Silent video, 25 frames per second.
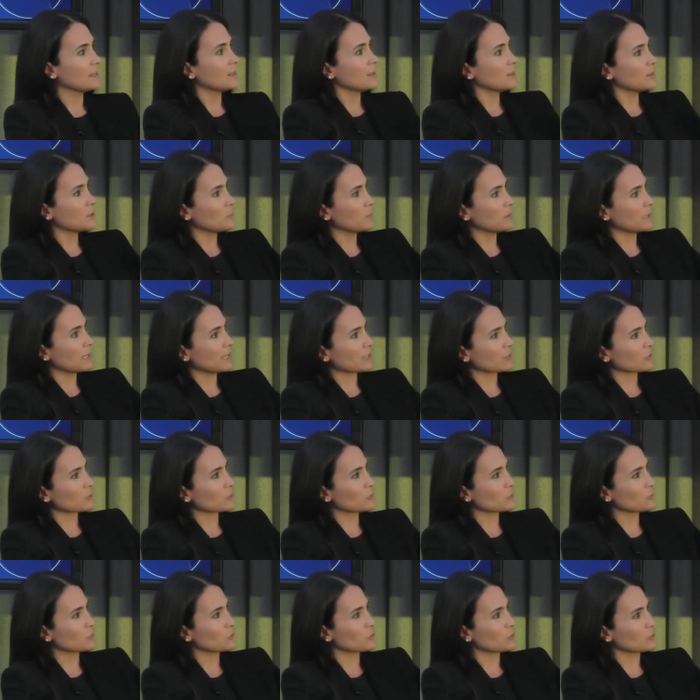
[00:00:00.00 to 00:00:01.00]
the
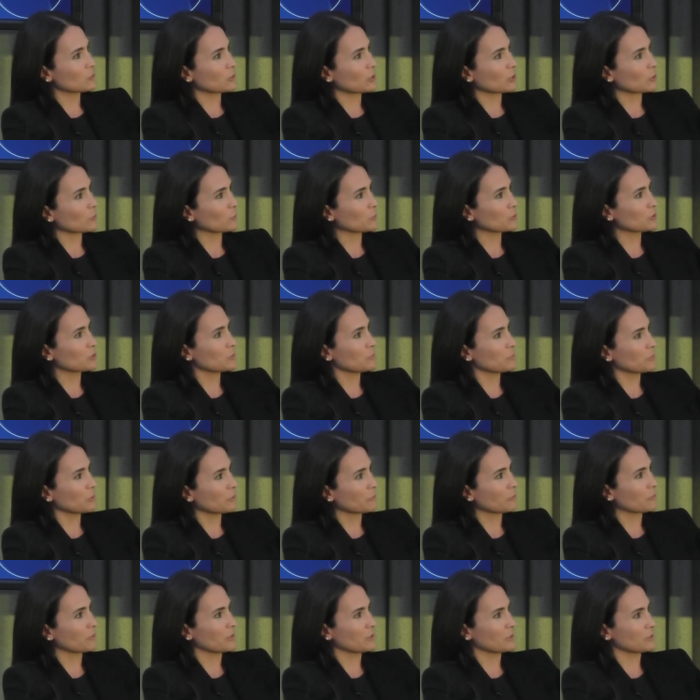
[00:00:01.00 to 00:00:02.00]
Blackstones, the Starwoods, the
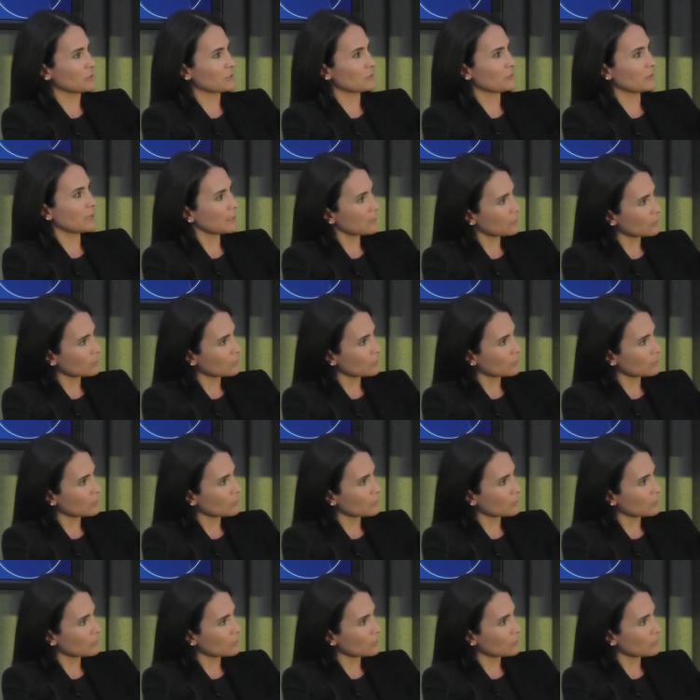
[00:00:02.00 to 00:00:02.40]
Brookfields, right?